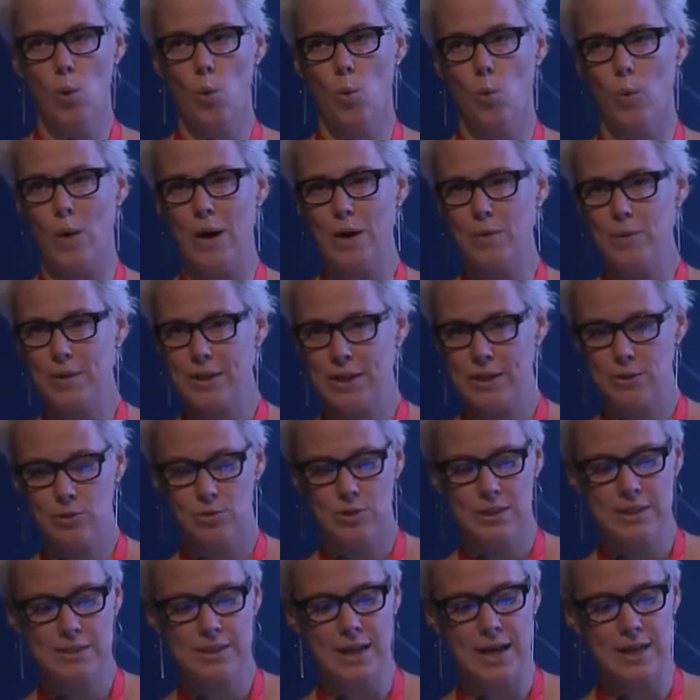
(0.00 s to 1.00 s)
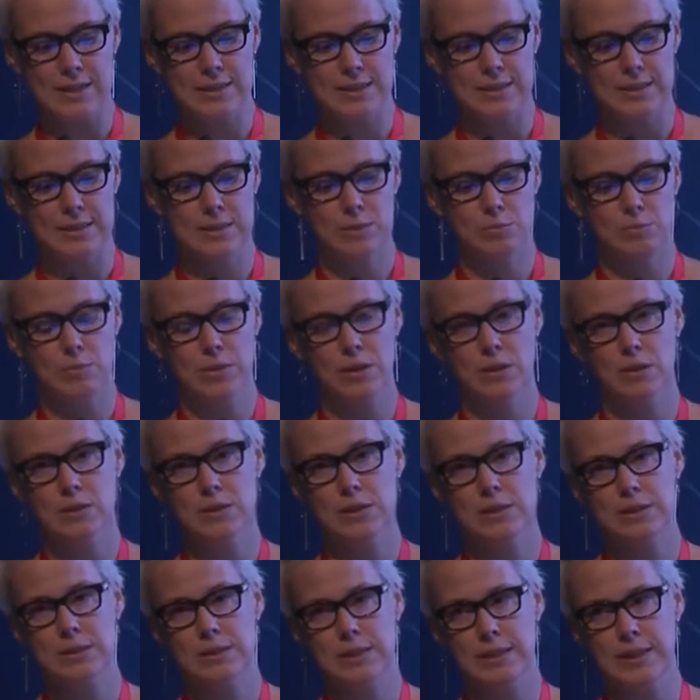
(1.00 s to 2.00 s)
Why we need to discuss this?
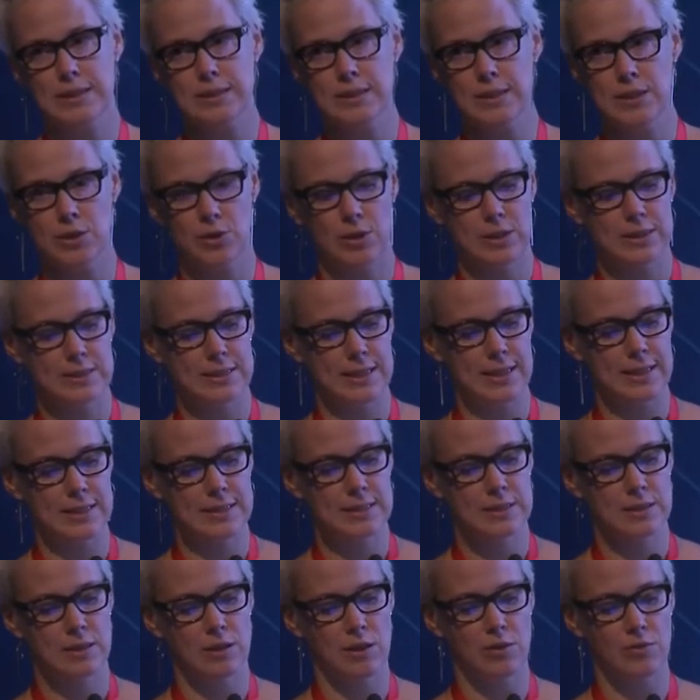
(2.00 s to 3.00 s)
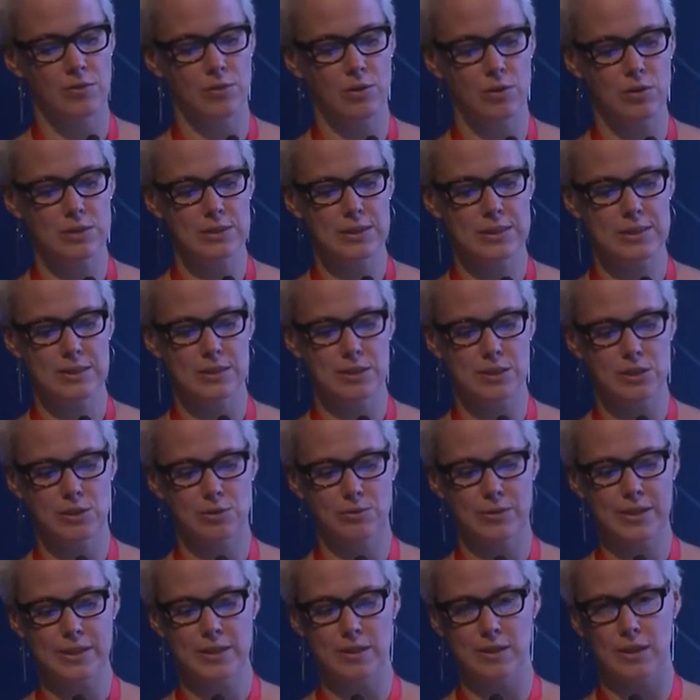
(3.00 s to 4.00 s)
Because it's easy to access. Of course, it's
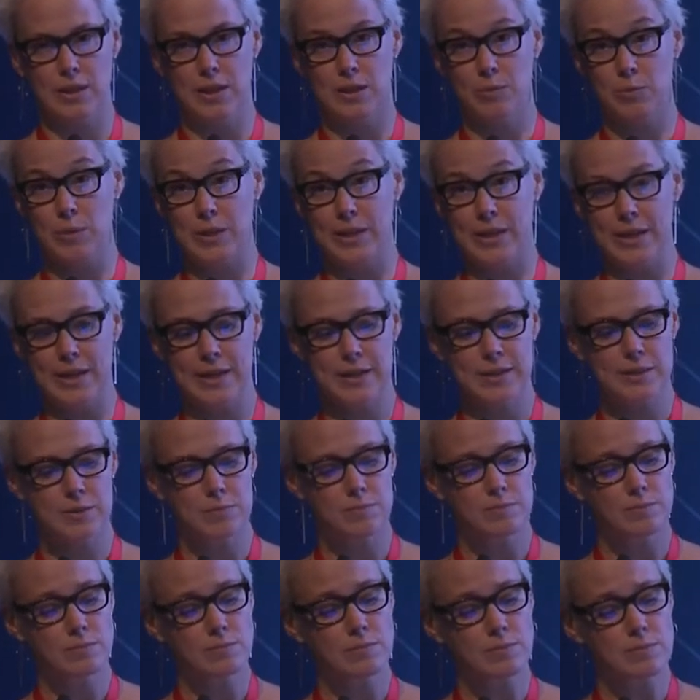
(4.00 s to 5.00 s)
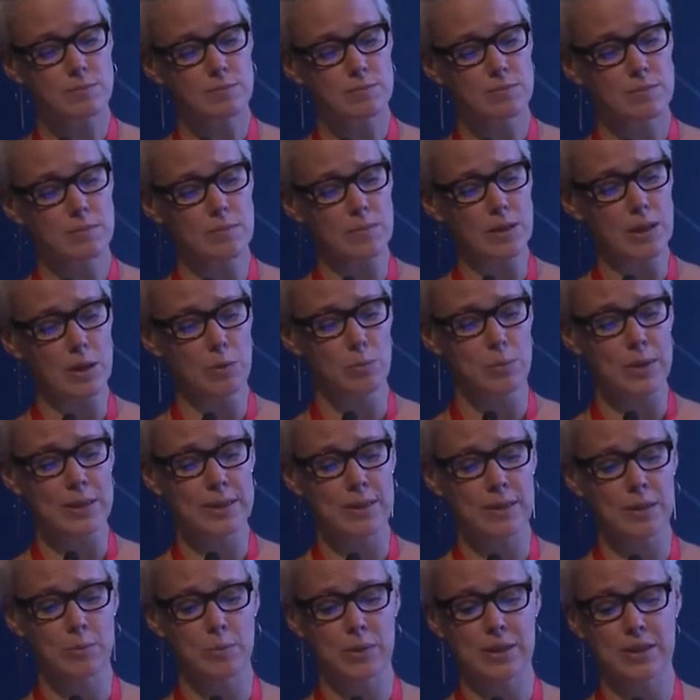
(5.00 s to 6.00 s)
discrete and immediate, meet
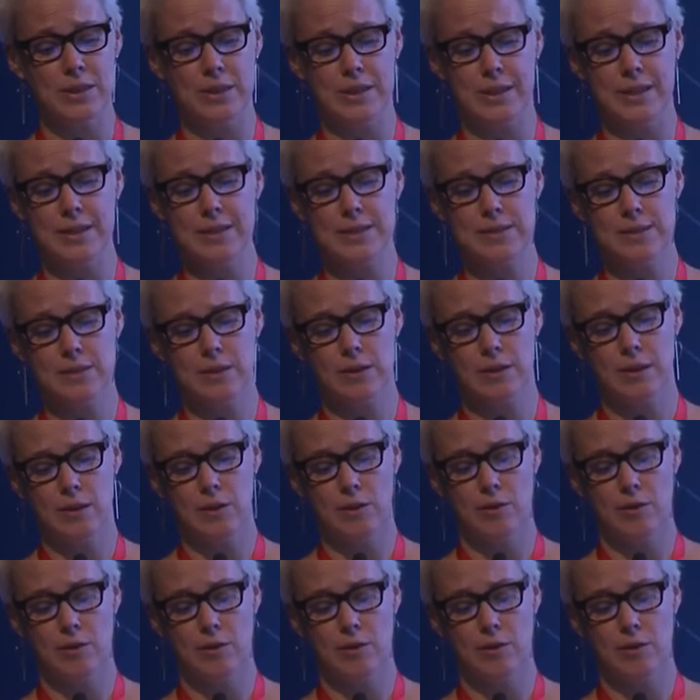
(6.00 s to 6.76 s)
and immediate needs.